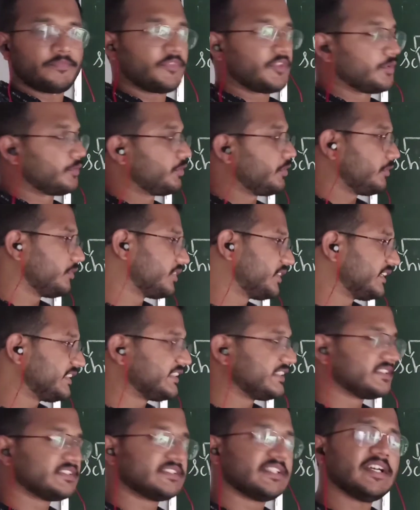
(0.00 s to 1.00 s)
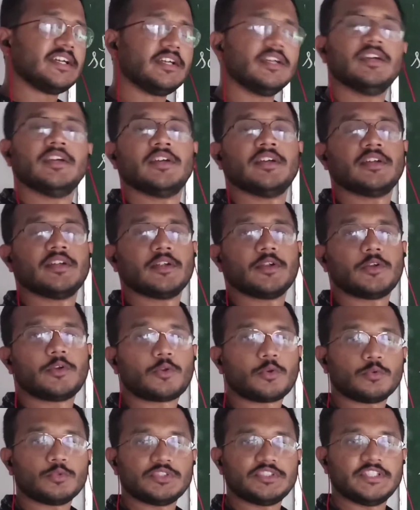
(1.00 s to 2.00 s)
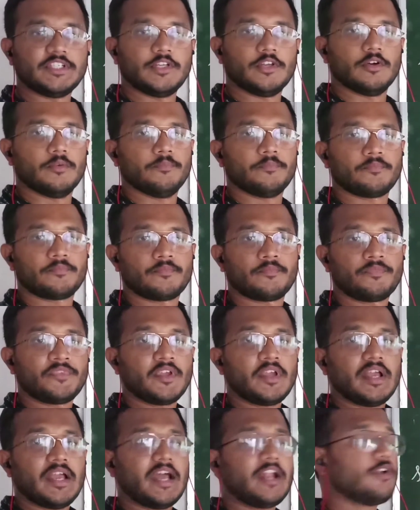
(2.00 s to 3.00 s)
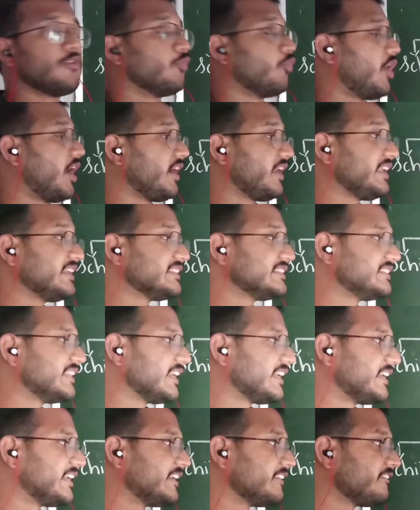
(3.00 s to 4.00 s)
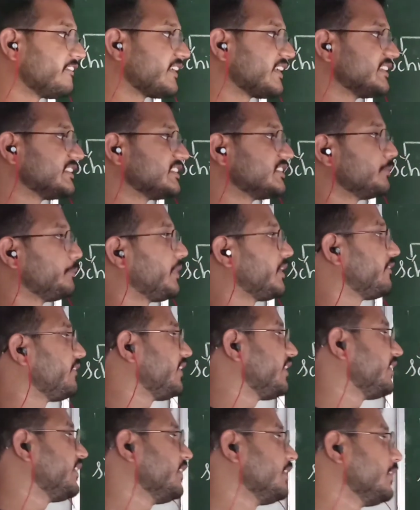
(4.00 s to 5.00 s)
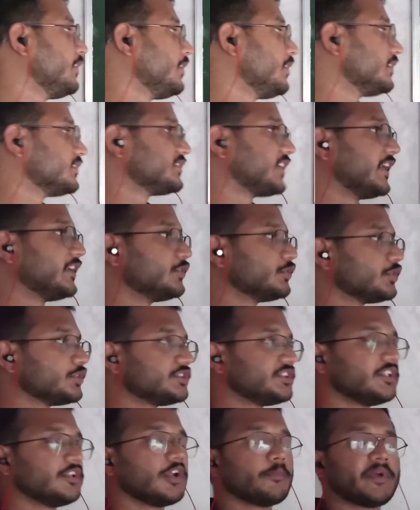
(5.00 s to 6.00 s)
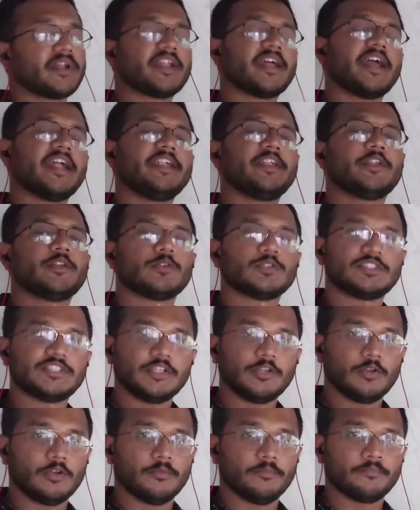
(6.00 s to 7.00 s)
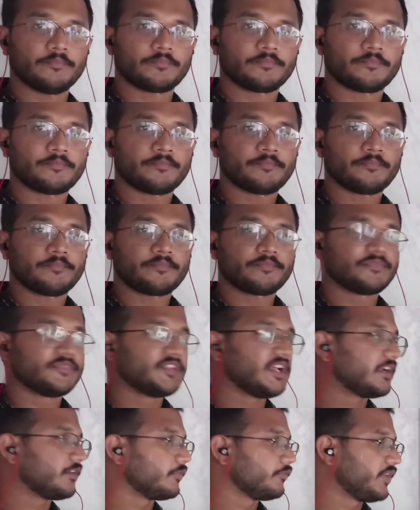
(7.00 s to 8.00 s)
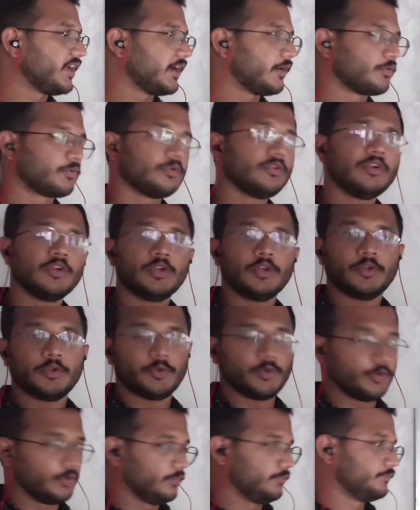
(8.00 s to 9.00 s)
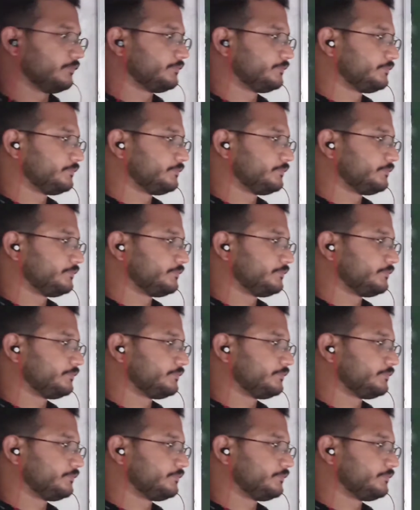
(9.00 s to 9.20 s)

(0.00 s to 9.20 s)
So this is the true coelom. And what is the difference between schizoscoelom and enterocoelom? That we have to know.